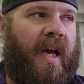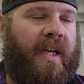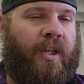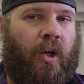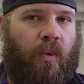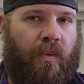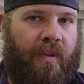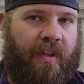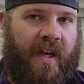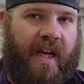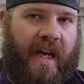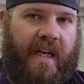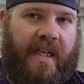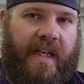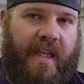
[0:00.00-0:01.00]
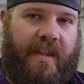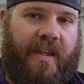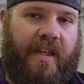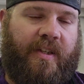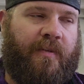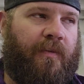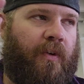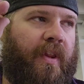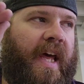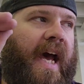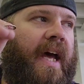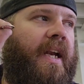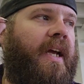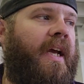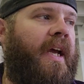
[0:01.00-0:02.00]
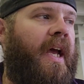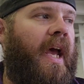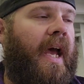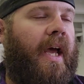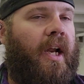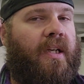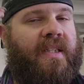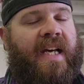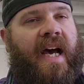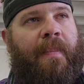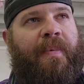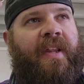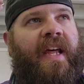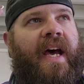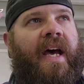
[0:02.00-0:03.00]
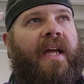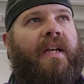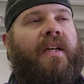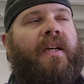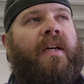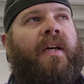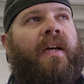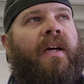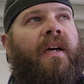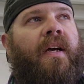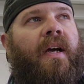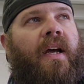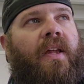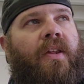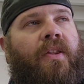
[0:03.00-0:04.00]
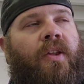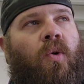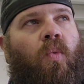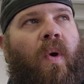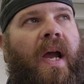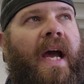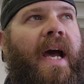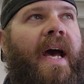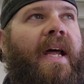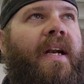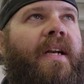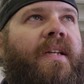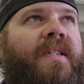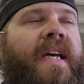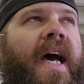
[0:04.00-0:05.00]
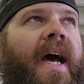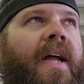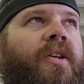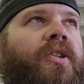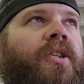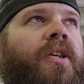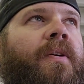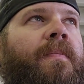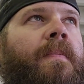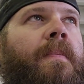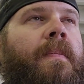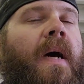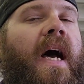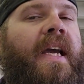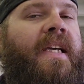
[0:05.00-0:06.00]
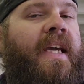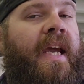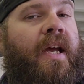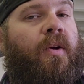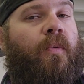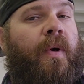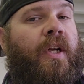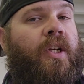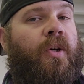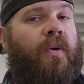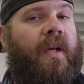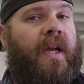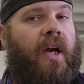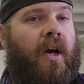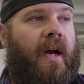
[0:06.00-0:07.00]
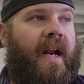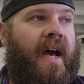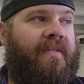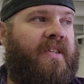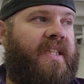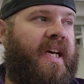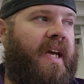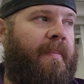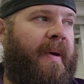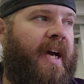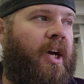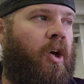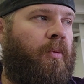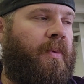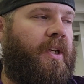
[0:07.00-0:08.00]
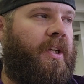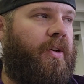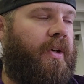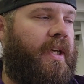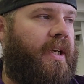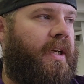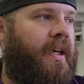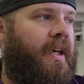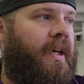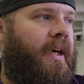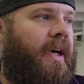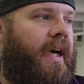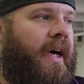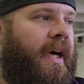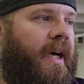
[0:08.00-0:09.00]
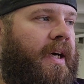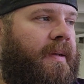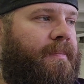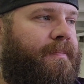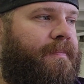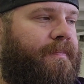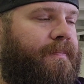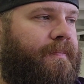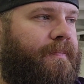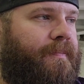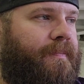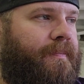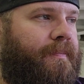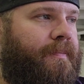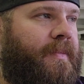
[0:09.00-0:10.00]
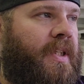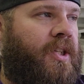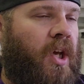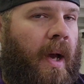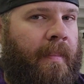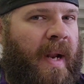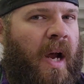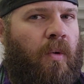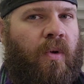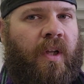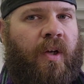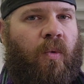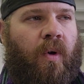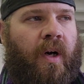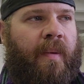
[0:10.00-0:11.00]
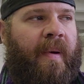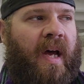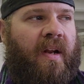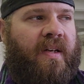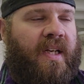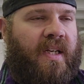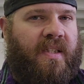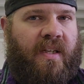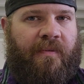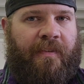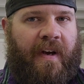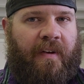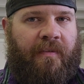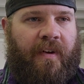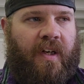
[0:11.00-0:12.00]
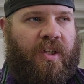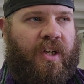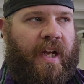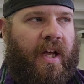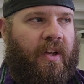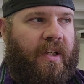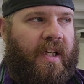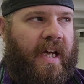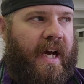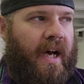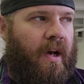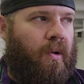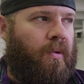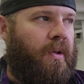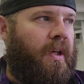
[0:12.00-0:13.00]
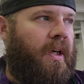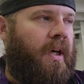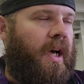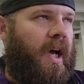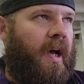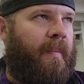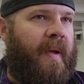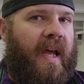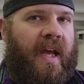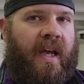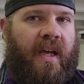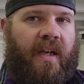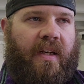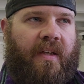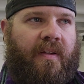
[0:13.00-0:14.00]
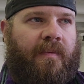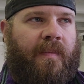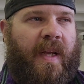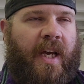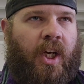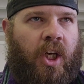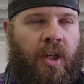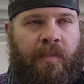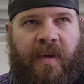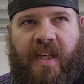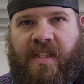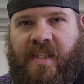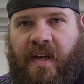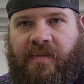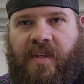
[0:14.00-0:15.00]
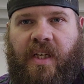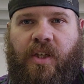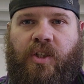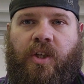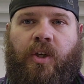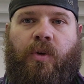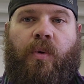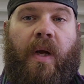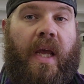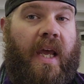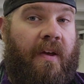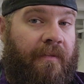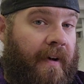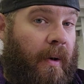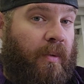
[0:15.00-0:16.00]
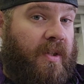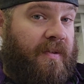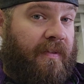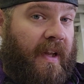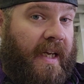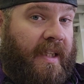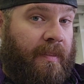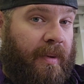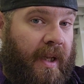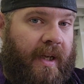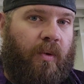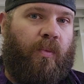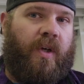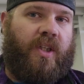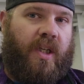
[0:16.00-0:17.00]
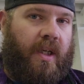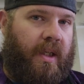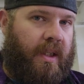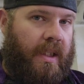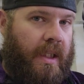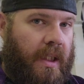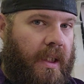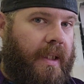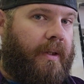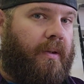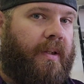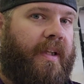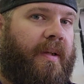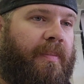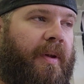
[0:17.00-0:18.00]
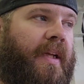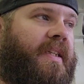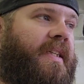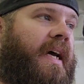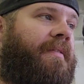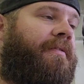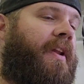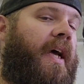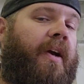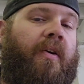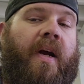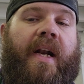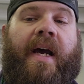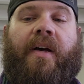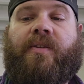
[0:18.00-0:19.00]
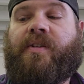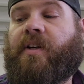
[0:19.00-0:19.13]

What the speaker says: I don't think I need this for that. And on top of that, the way I had it attached, I can't redo it here. I'd have to take it back home to do it. So I'm not really worried about it. It doesn't affect functionality now. And it could be a safety issue if I was flying the plane, which clearly the plane's not flying right now.